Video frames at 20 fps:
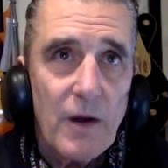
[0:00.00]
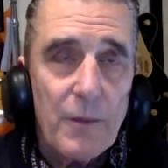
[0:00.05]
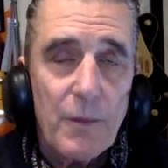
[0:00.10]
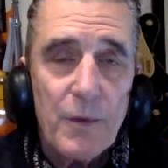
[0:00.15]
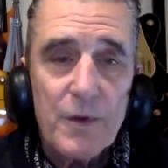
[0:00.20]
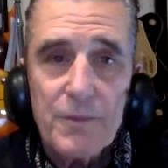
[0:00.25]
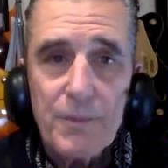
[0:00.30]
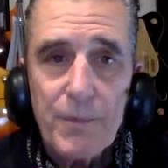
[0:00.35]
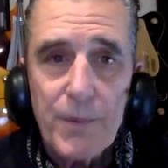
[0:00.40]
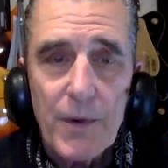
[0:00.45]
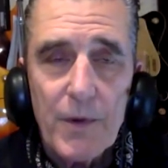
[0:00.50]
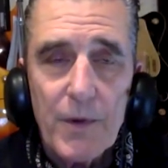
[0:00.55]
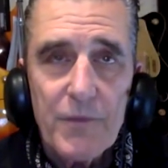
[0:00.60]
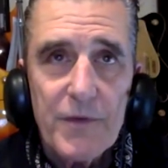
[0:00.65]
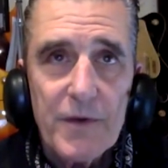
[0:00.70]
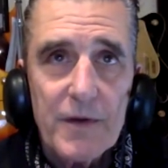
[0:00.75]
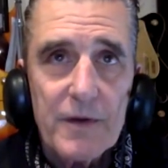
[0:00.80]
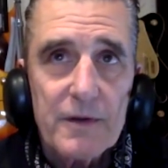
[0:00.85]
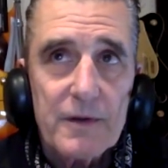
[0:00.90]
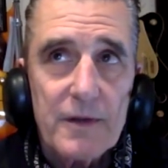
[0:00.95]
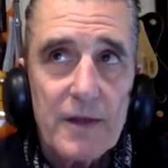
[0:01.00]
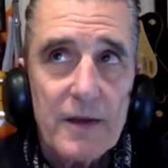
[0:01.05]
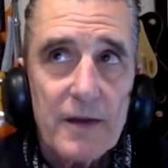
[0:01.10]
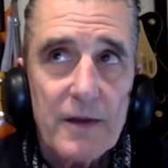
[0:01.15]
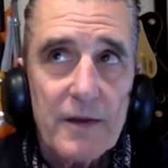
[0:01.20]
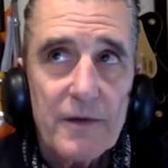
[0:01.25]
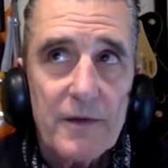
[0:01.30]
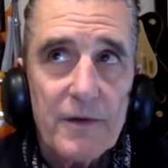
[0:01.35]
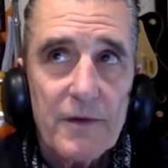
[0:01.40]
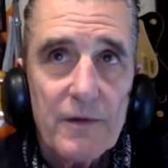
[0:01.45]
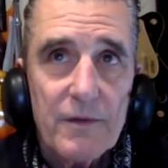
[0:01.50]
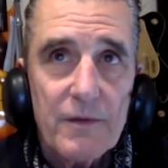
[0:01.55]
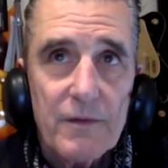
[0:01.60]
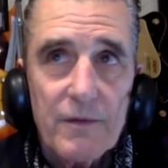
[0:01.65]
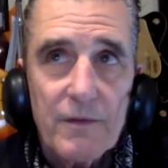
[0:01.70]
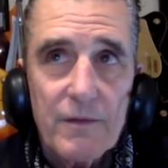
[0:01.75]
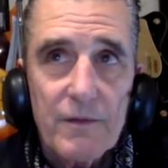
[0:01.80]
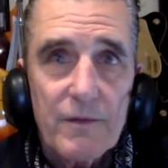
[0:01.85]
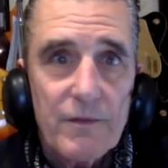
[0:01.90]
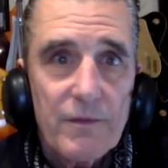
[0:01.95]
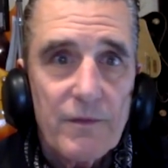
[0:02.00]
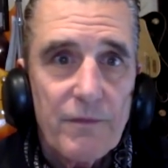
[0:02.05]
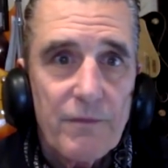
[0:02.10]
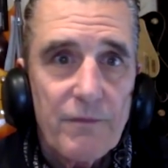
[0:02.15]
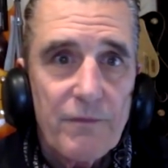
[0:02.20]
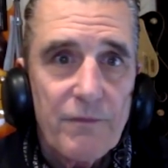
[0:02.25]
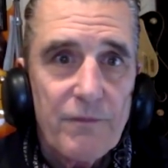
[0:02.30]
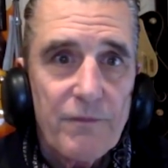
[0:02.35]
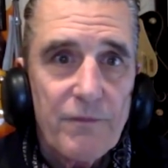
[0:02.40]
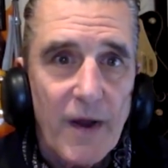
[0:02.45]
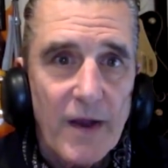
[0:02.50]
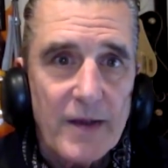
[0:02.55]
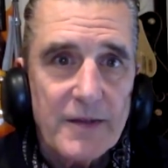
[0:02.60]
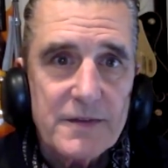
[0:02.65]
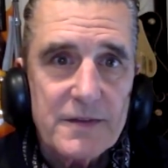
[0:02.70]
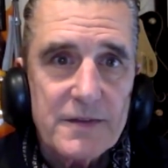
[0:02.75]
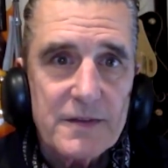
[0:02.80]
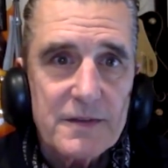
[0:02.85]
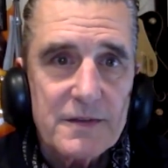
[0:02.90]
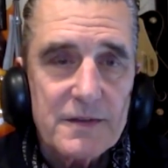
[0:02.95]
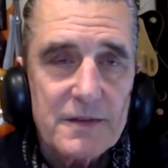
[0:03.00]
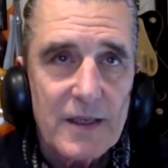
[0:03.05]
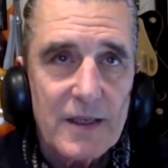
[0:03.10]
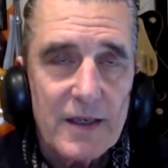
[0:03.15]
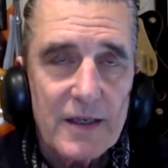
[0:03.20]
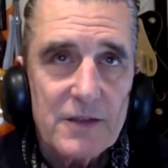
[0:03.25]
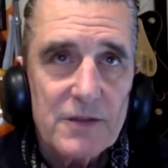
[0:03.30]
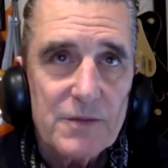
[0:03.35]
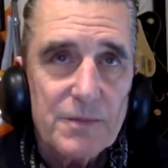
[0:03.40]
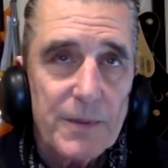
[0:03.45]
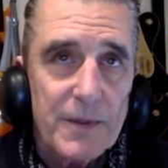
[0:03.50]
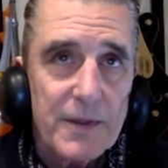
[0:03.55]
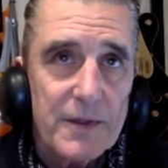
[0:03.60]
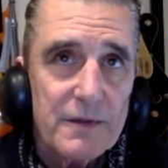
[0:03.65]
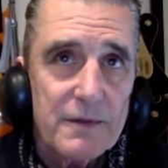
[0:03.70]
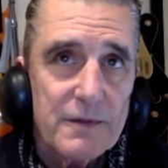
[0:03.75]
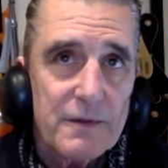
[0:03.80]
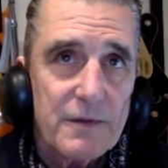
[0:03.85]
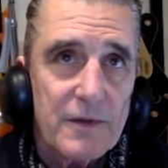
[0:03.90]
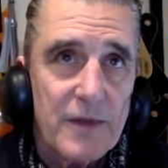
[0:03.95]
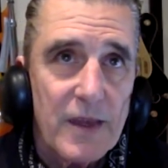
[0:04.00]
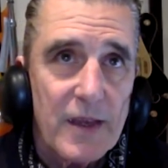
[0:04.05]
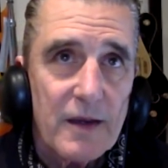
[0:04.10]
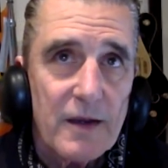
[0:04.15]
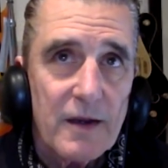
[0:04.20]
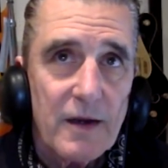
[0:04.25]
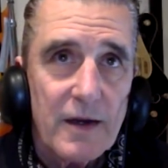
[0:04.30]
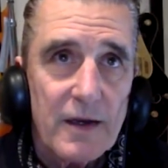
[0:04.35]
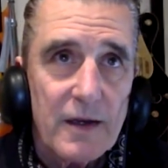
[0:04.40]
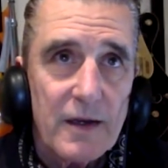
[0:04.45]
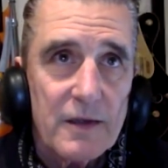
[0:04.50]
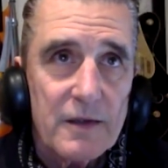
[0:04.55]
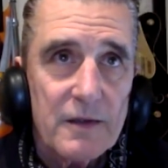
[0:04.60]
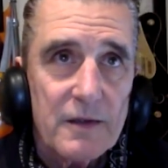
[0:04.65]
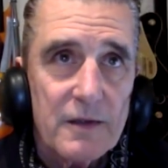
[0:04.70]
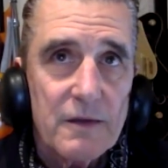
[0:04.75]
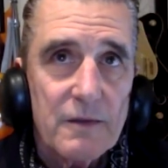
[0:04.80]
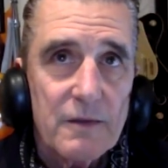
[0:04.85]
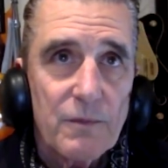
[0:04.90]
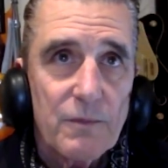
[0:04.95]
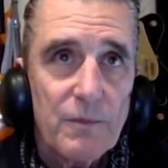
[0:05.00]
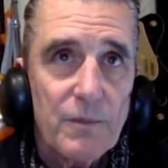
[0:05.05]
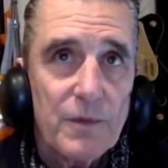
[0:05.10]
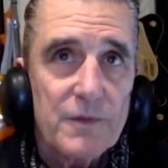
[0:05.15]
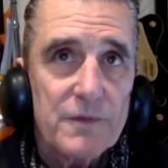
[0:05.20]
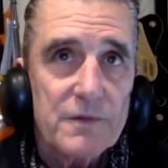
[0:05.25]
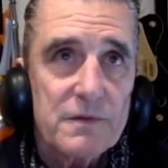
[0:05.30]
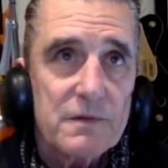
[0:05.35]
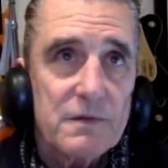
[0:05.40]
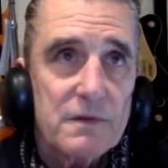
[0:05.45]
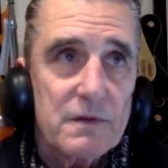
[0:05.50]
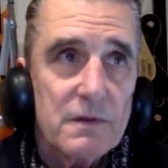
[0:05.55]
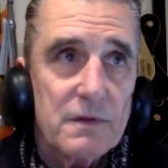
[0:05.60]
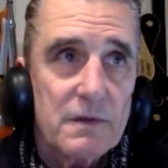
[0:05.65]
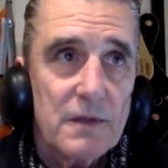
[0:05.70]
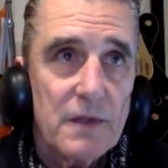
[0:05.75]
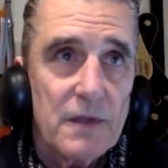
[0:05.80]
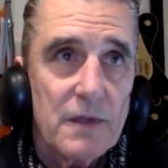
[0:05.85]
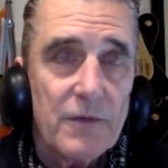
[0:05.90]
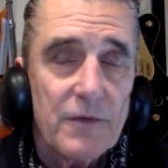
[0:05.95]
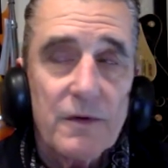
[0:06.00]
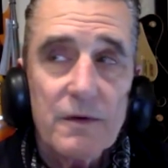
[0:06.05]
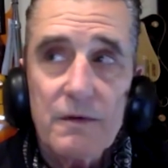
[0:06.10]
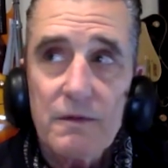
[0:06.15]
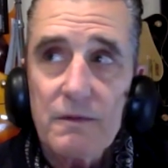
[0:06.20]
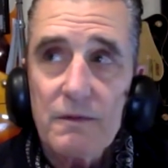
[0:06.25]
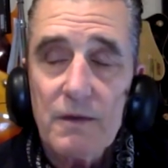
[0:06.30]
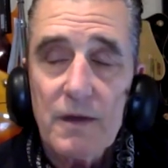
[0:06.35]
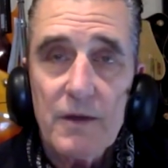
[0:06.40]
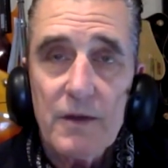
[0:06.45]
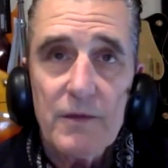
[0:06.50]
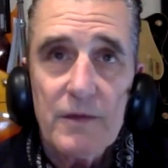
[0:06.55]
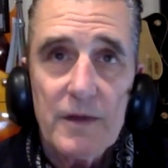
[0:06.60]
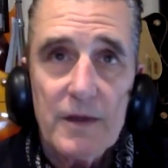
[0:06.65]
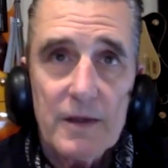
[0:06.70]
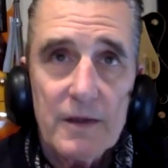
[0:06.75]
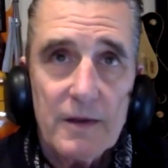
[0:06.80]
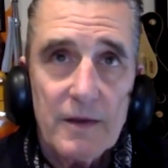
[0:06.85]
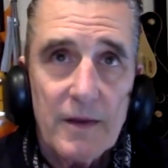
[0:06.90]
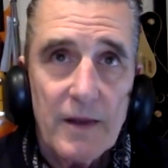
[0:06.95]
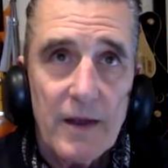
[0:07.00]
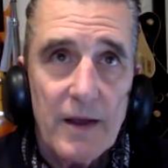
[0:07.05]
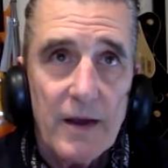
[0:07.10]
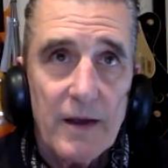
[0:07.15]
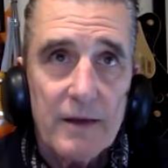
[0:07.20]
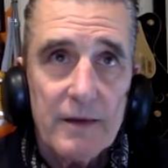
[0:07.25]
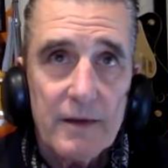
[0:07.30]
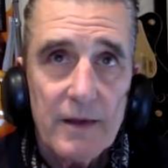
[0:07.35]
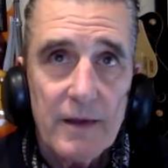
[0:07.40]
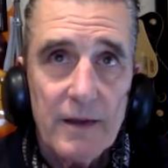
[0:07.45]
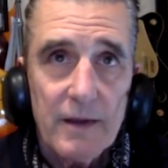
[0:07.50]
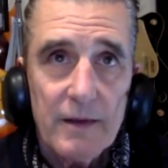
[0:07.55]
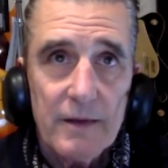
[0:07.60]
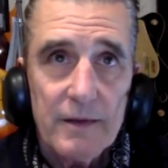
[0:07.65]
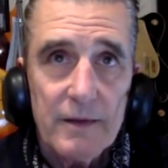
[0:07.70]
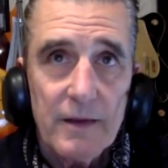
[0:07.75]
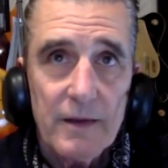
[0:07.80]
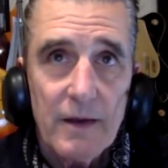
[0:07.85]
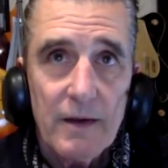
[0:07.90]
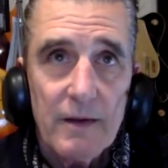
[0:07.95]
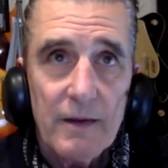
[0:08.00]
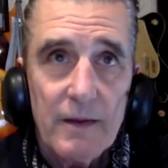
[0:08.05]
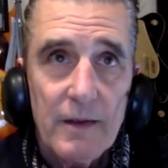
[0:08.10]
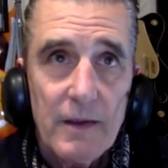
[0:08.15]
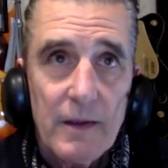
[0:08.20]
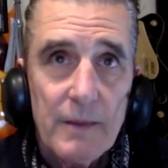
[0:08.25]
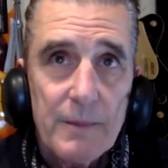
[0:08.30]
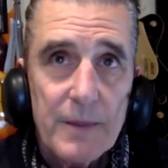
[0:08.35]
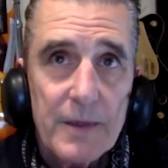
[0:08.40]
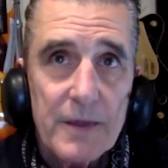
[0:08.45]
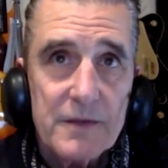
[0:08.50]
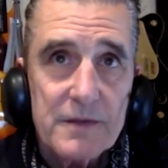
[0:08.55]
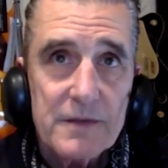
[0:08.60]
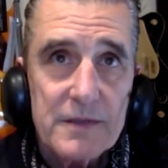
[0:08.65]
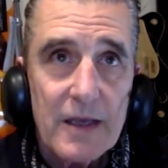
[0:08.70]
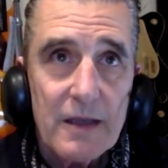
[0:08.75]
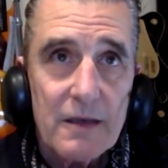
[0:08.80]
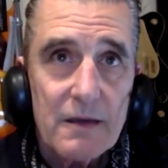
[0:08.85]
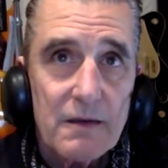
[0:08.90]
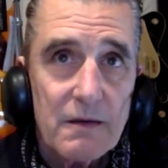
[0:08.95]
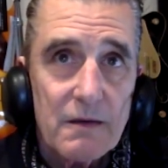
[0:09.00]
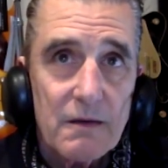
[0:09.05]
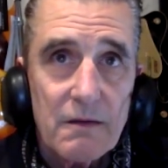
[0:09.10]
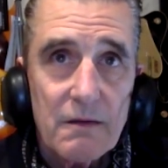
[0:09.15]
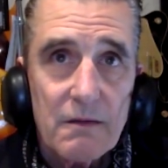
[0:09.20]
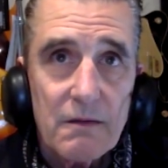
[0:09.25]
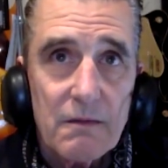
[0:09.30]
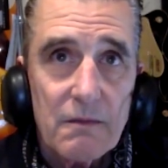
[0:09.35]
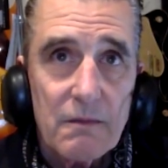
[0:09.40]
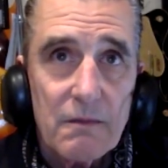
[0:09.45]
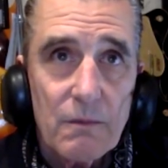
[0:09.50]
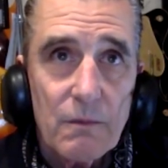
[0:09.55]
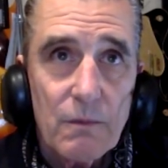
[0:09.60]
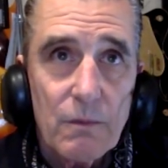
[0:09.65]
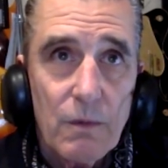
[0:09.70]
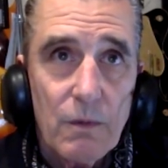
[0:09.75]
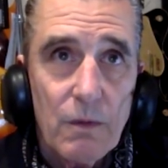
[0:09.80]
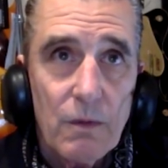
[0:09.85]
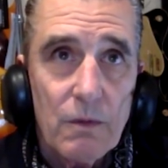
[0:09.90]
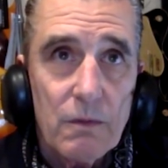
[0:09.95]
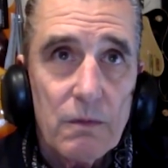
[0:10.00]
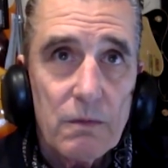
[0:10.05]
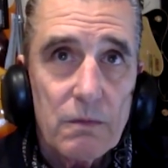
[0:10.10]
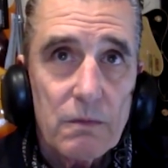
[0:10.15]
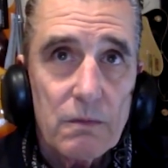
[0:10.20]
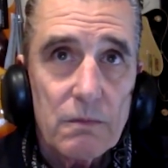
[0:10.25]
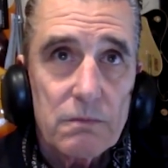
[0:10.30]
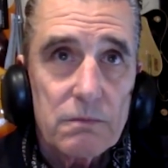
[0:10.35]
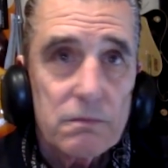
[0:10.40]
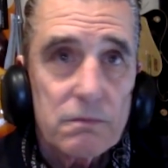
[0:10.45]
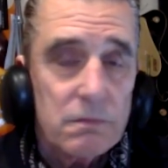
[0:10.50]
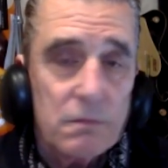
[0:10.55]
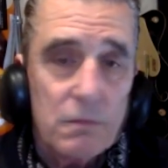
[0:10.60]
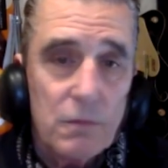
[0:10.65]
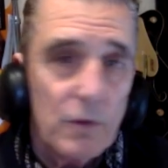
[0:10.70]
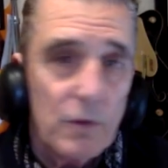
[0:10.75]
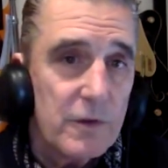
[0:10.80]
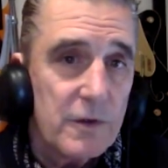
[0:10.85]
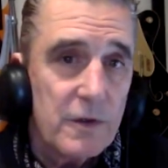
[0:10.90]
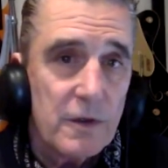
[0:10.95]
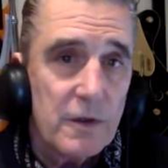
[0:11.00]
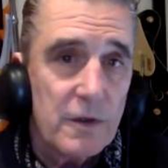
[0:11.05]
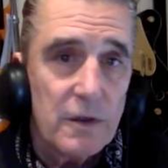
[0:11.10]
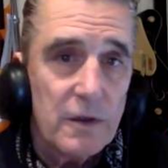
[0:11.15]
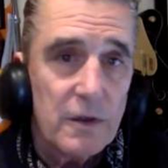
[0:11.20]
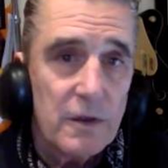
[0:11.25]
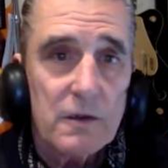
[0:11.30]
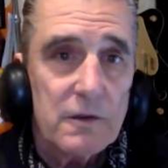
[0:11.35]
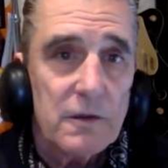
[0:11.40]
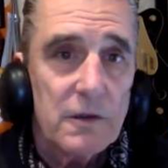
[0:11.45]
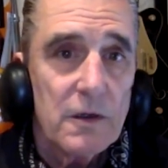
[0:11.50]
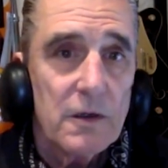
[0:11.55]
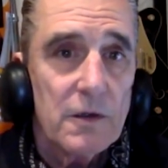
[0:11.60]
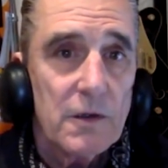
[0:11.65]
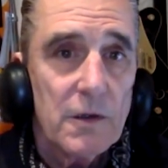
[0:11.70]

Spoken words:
wasn't perfect, had other vices, things, but thank God I was never heavily into that. And because that will ruin you long term, no